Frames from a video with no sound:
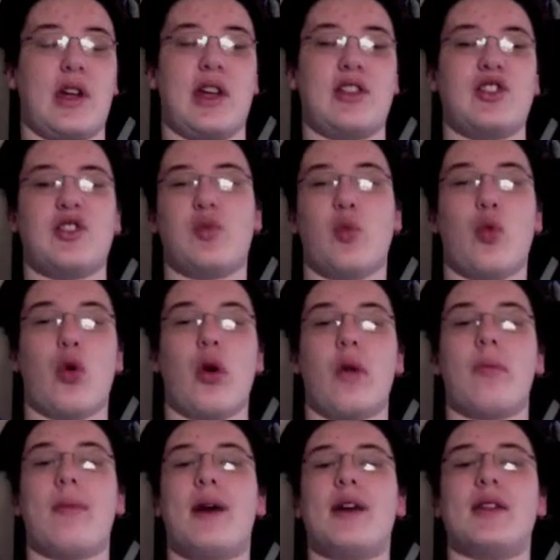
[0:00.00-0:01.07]
just
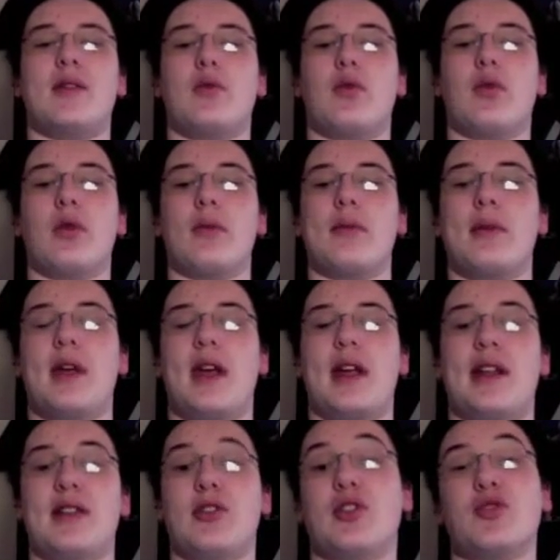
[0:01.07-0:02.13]
warm, mildly warm,
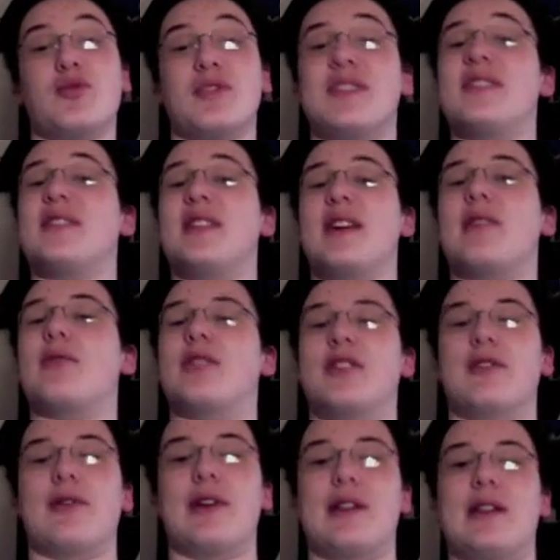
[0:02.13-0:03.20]
and it looks really slick with the
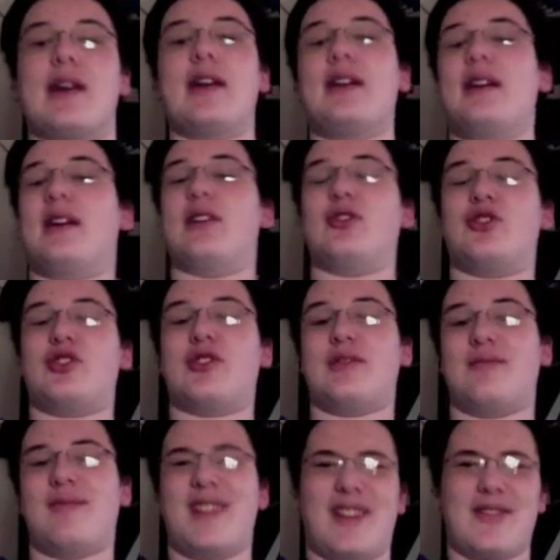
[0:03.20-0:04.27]
green light, and just,
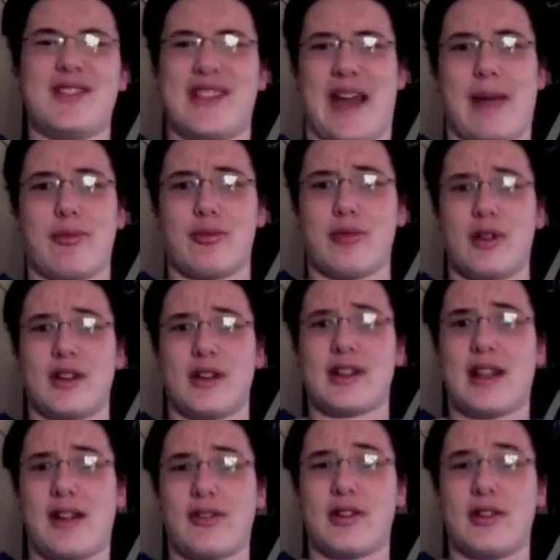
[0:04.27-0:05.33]
it's an Apple product,
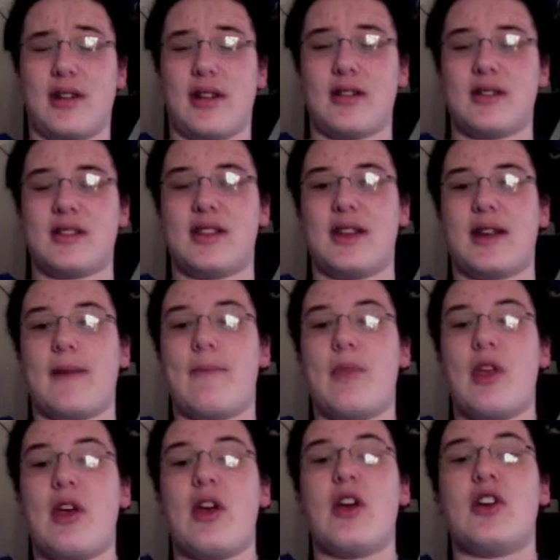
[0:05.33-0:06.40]
how can it not look slick?
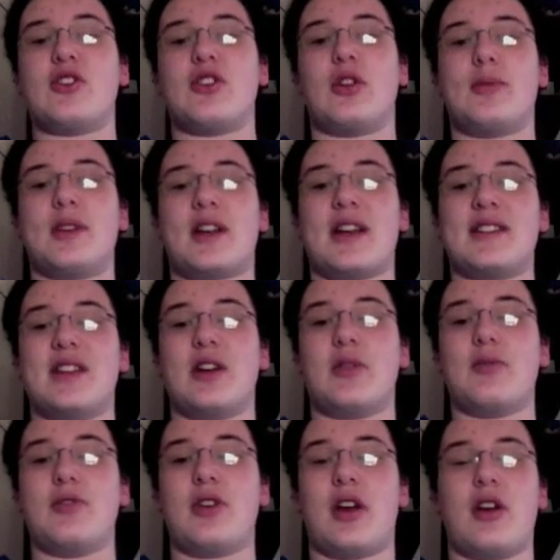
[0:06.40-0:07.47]
So I hope
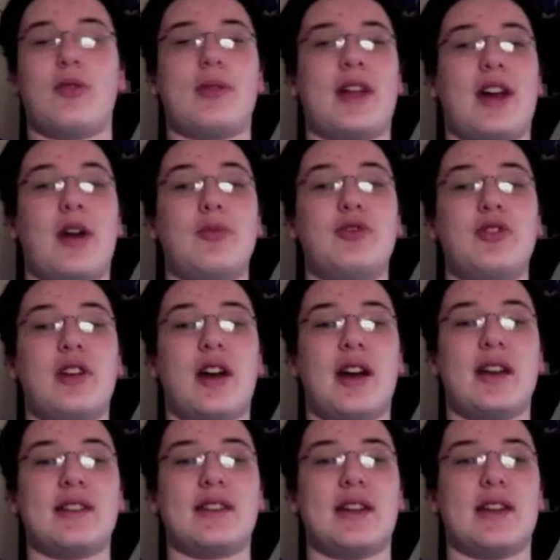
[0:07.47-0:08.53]
that helped you
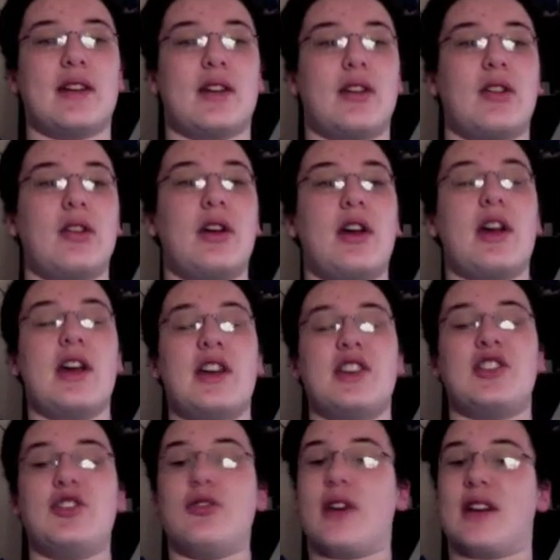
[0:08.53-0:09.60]
guys, and I'll
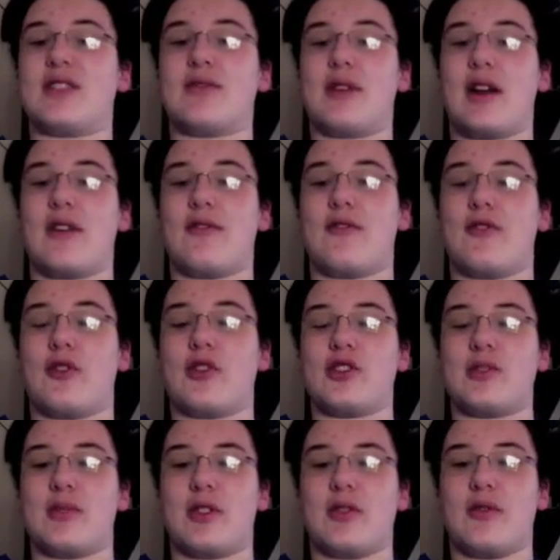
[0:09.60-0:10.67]
see you guys around for
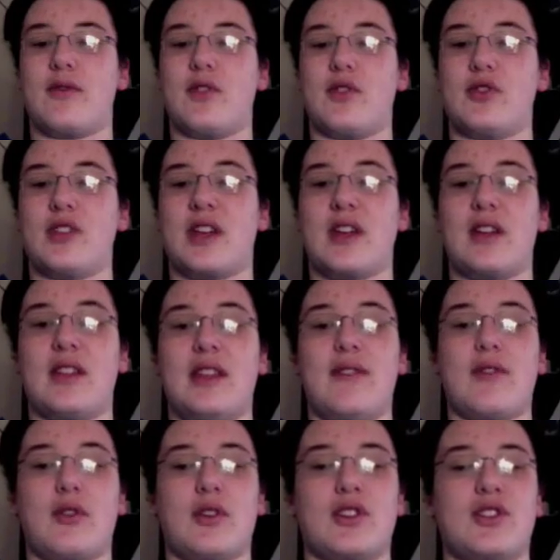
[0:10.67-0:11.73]
some other reviews. Leave
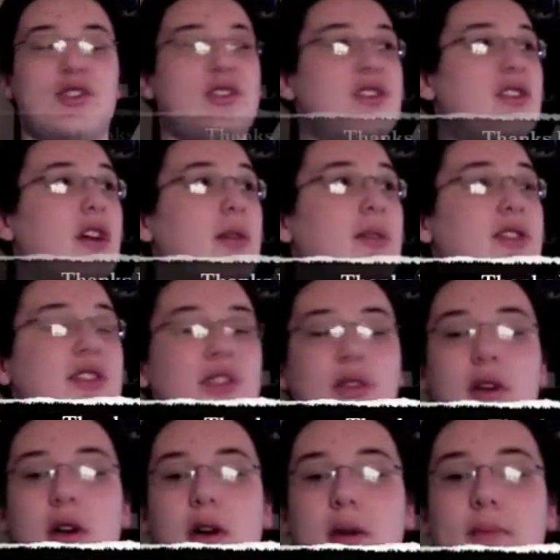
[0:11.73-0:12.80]
your questions and comments
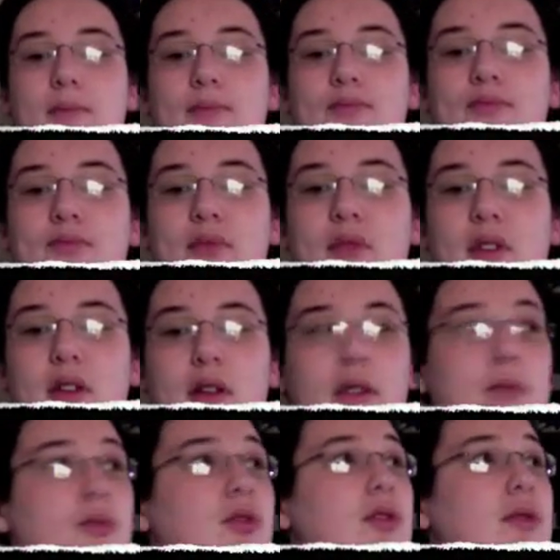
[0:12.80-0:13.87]
on
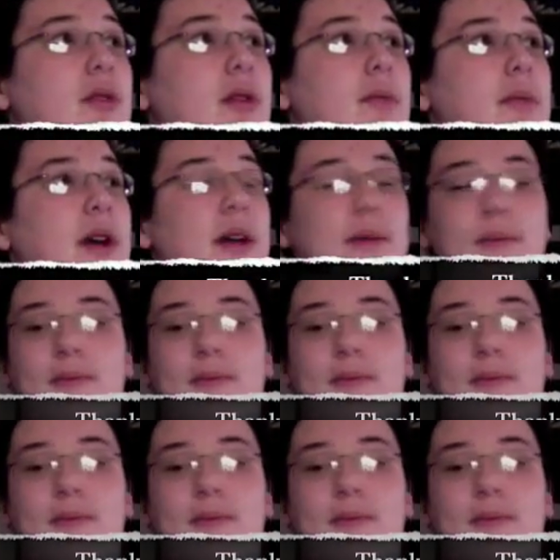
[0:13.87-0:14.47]
the board, and bye.